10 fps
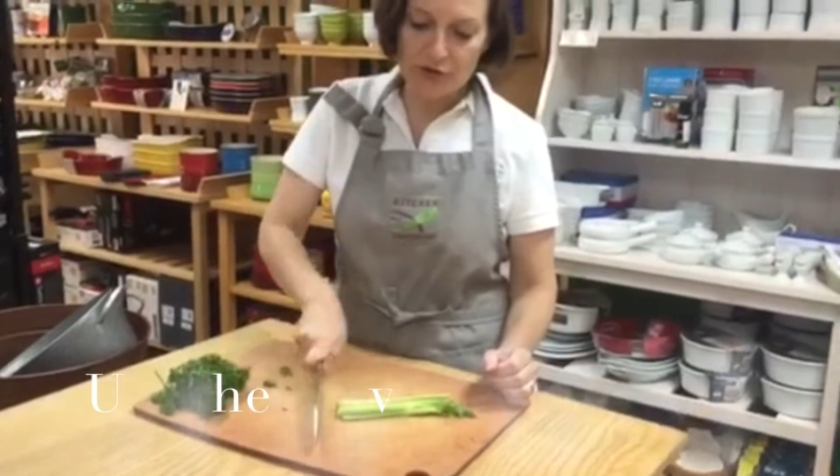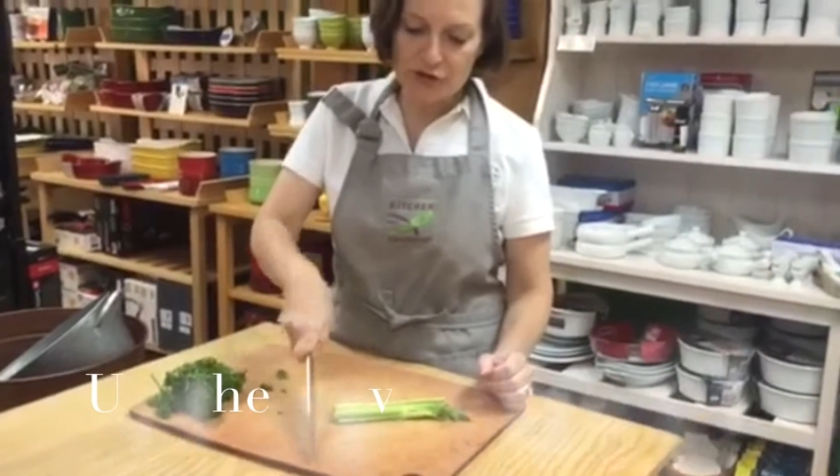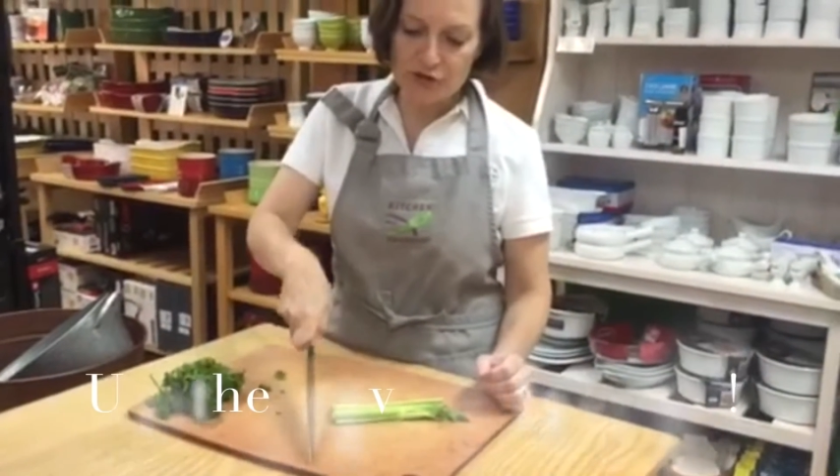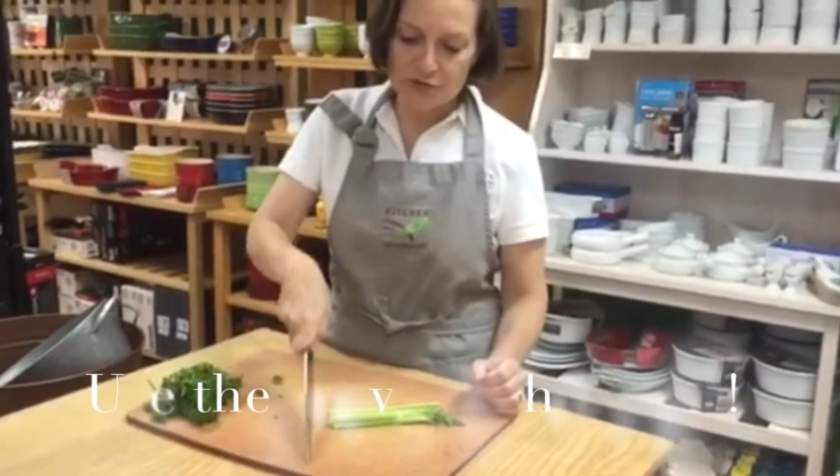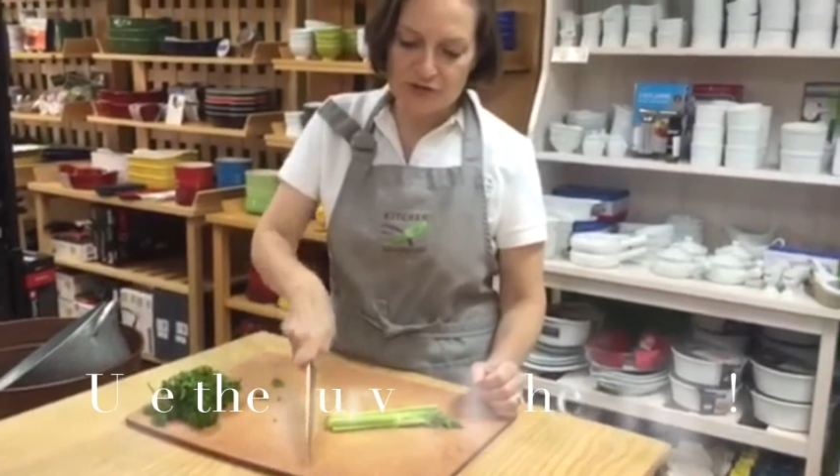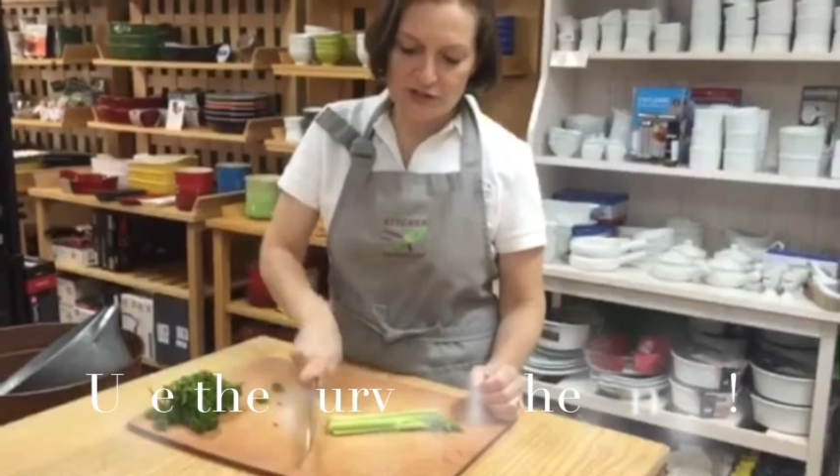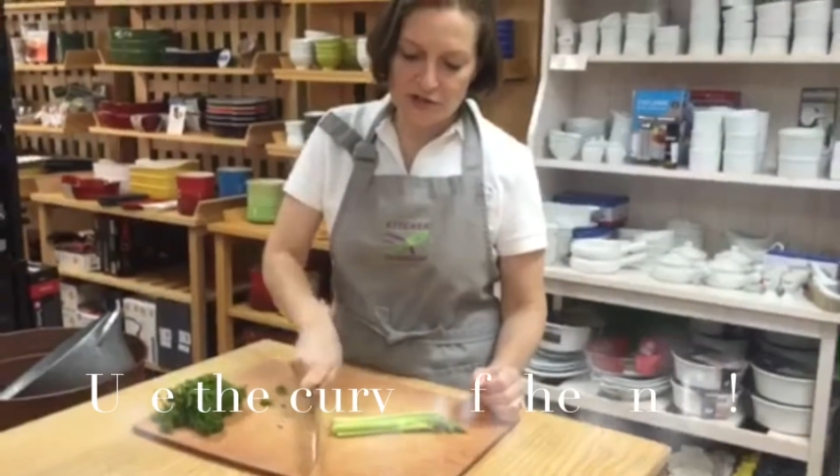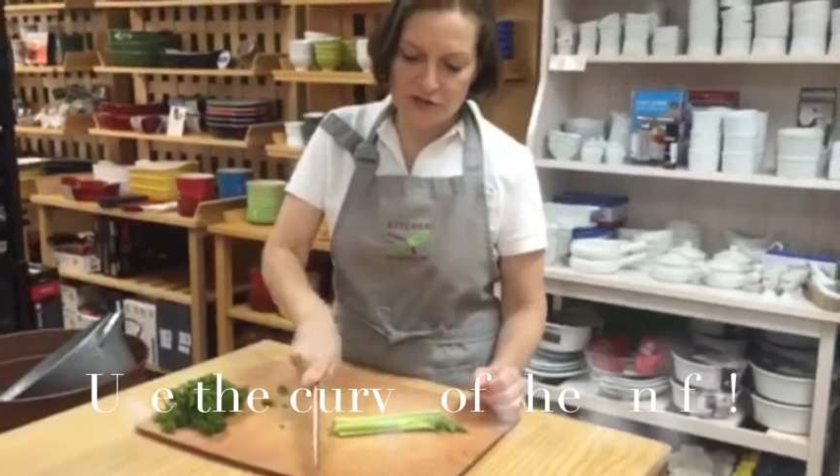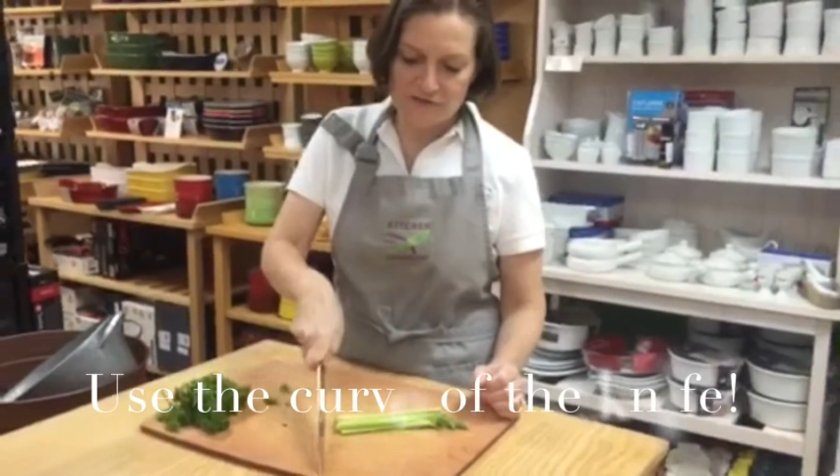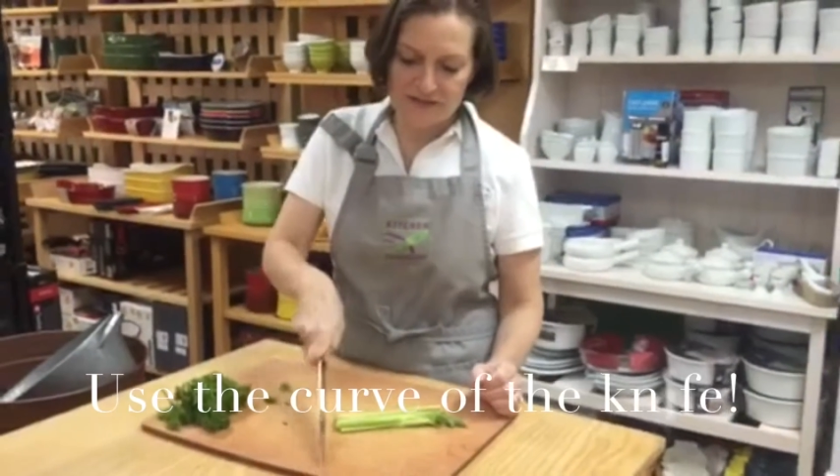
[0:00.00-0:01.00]
going to use the
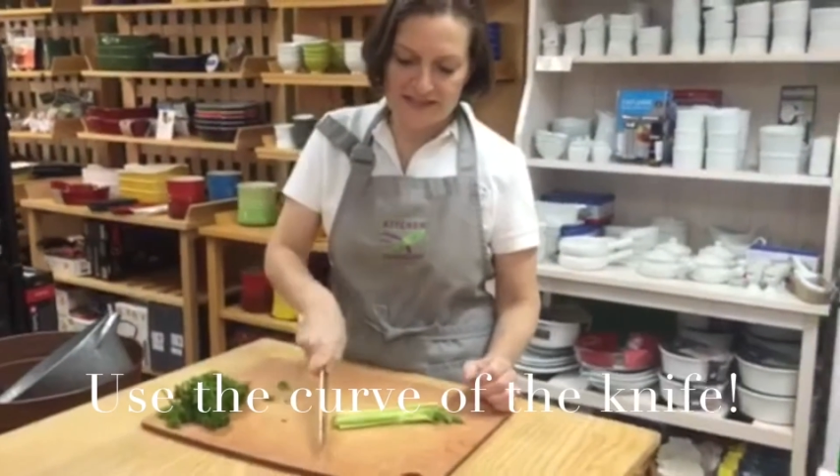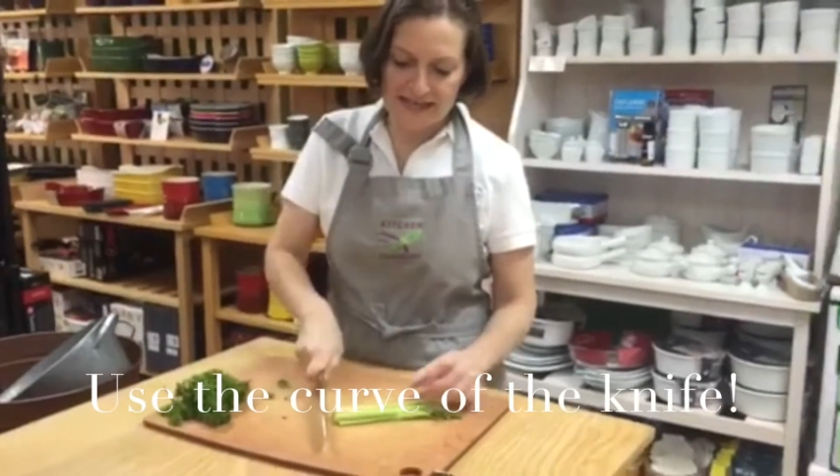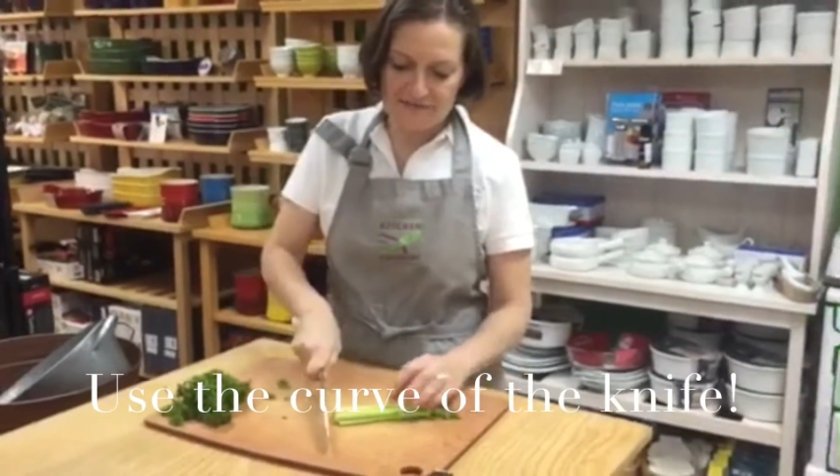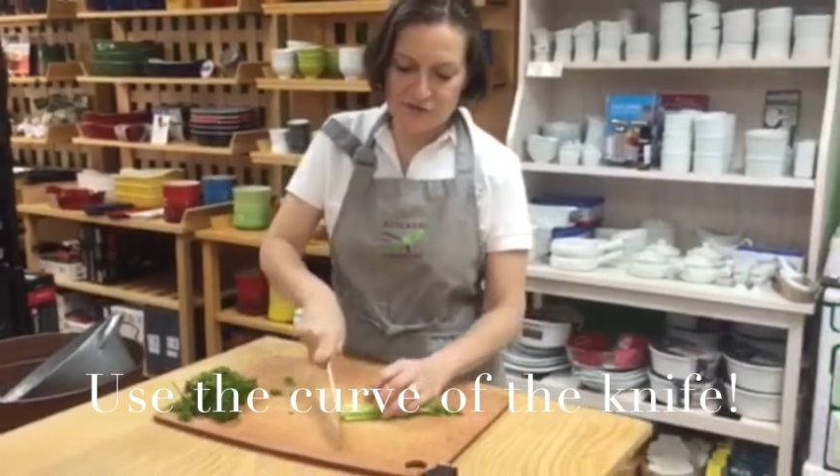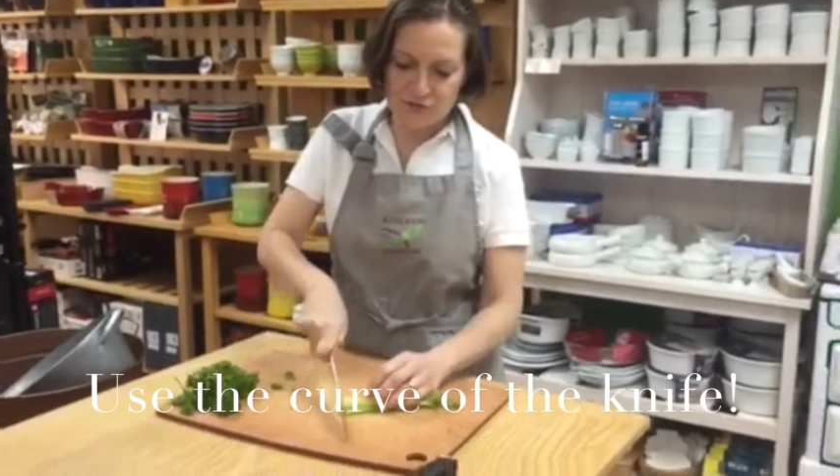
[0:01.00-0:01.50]
curve of the knife